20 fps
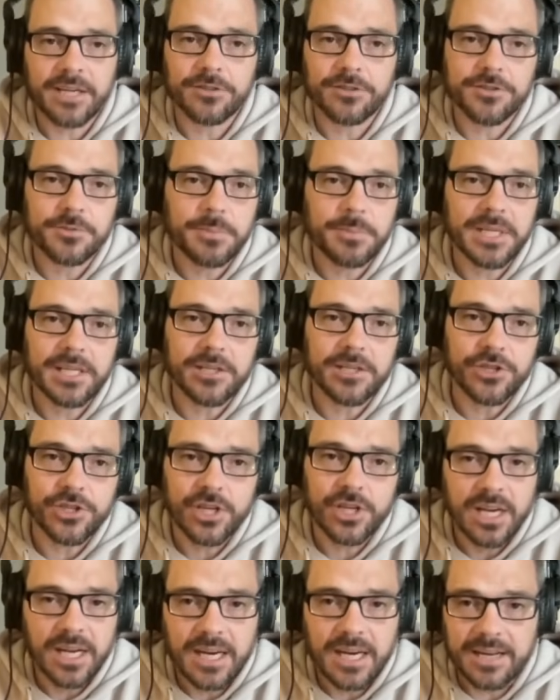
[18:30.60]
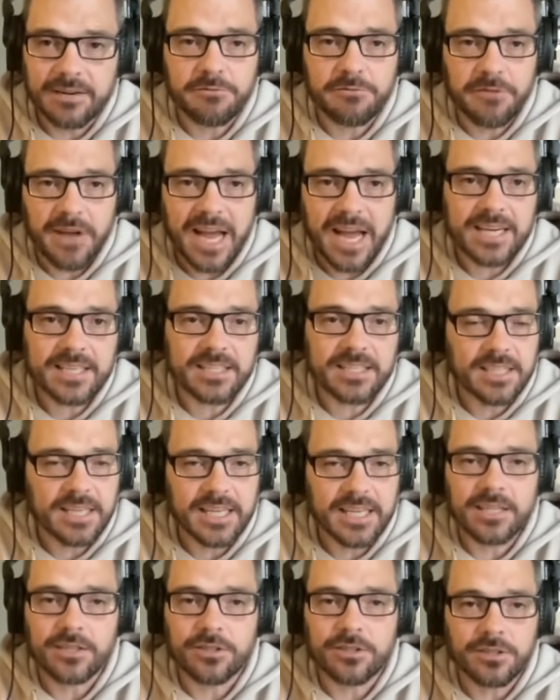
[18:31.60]
speech, in fact,
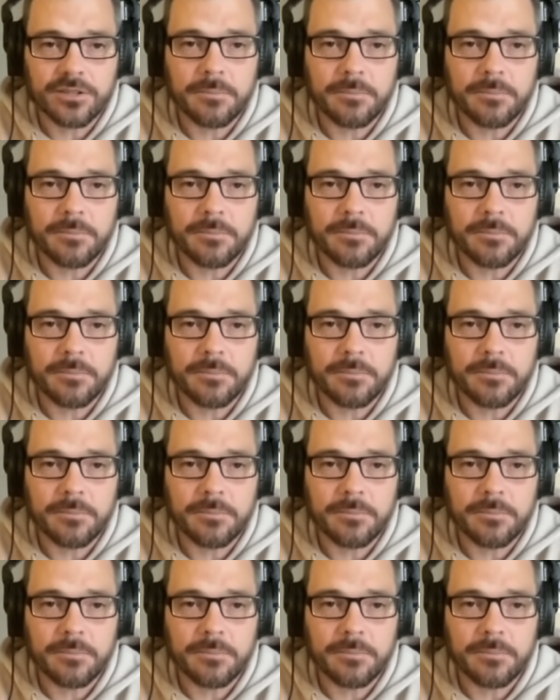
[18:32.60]
it'll